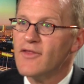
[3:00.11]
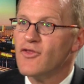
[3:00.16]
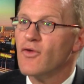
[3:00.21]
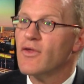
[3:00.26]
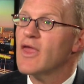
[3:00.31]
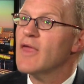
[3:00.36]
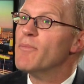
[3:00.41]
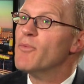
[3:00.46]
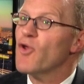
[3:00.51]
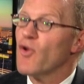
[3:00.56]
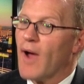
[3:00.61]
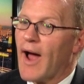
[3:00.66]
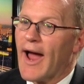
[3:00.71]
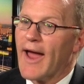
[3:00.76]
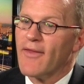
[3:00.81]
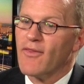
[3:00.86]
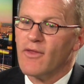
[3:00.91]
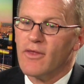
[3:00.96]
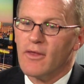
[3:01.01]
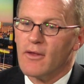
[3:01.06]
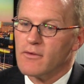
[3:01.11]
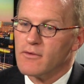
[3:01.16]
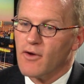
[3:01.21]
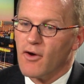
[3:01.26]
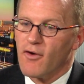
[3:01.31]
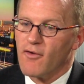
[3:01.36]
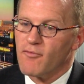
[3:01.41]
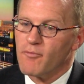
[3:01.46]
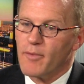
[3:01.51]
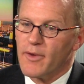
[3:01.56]
And you keep your eye on the yield
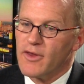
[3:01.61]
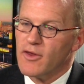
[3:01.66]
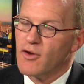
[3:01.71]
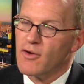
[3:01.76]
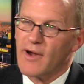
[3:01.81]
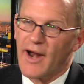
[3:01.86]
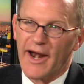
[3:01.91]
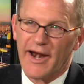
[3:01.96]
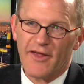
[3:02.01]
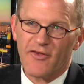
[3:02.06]
curve, but you're not